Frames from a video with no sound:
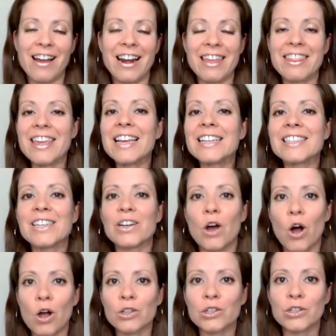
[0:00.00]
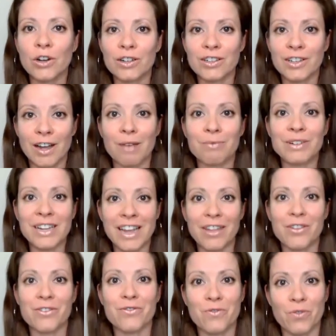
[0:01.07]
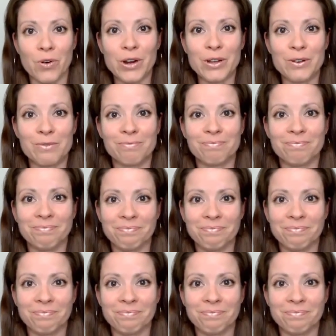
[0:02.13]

And I think it's going to all start to come together for you.